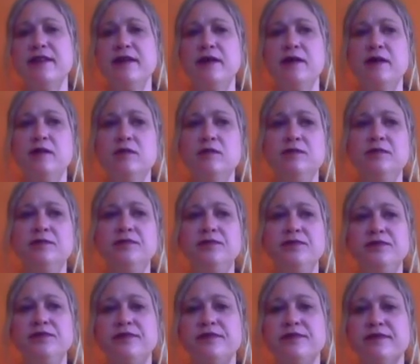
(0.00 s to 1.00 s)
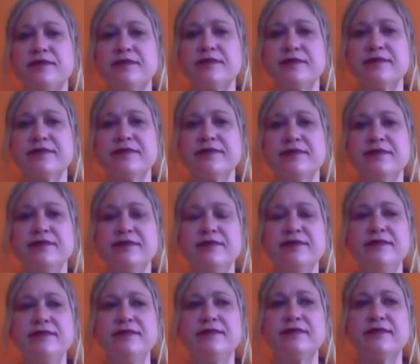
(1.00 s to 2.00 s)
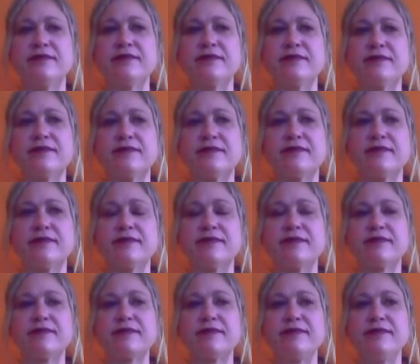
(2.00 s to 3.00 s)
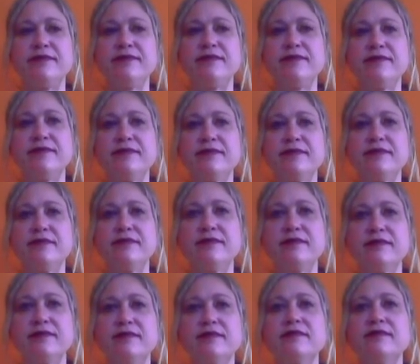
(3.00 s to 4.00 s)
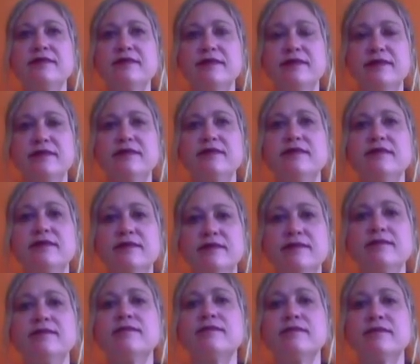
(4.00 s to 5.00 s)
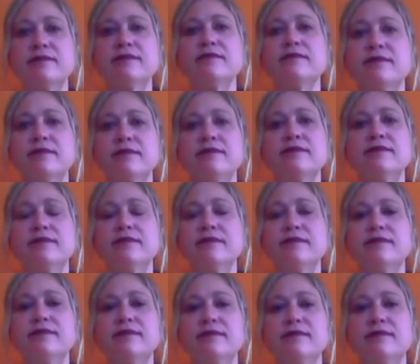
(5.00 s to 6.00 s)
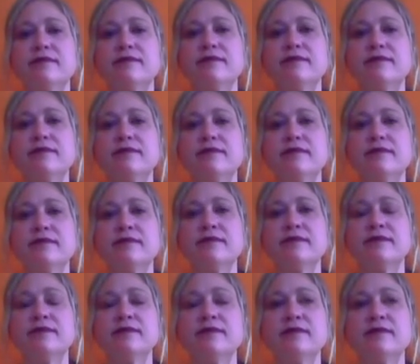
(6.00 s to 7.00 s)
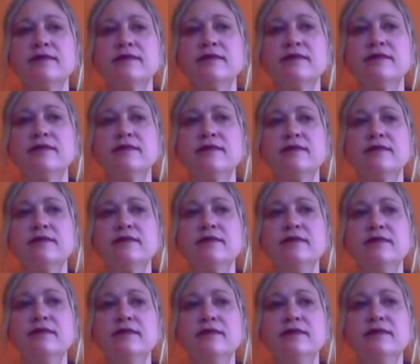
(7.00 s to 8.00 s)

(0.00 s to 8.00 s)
[no speech]